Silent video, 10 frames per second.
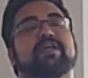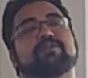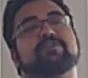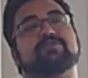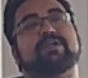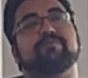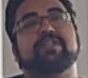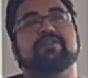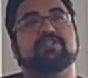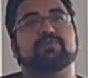That was when
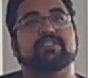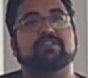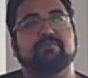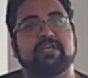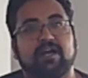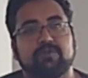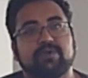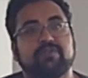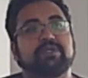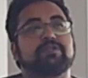Windows was coming
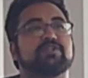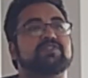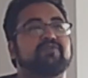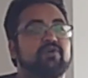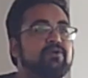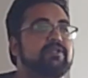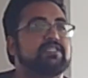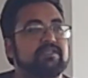out with Windows Phone.